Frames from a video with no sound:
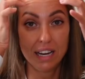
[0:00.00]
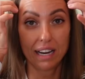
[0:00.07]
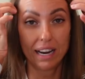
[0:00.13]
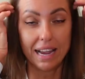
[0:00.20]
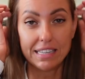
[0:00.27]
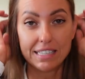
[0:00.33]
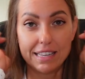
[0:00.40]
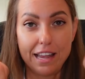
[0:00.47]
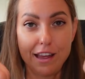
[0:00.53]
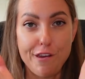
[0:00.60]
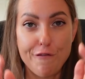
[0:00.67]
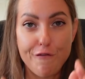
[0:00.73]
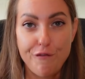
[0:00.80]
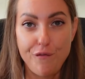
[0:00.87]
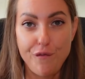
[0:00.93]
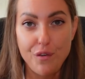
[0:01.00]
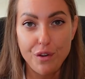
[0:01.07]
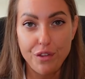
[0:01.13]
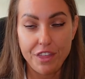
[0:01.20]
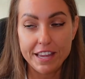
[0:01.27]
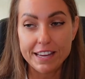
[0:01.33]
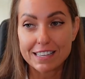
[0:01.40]
Guys,
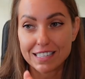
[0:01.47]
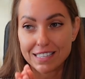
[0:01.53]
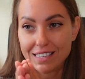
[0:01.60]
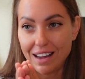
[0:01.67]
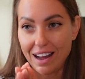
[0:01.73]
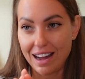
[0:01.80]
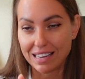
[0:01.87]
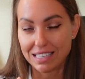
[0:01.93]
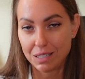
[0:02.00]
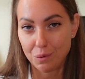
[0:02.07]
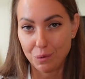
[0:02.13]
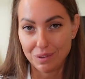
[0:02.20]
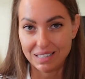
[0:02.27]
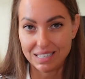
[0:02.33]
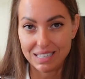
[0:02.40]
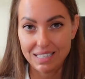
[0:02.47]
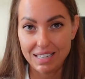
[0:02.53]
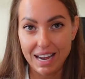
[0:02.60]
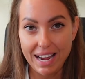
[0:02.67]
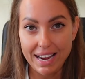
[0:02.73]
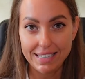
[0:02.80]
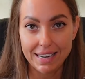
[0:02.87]
everything starts with a
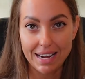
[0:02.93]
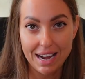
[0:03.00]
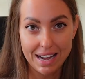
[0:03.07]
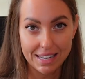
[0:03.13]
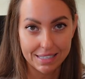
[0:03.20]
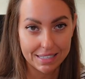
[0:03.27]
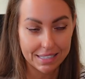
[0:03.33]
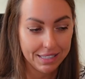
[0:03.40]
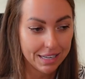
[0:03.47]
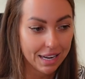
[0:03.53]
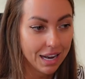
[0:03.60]
side hustle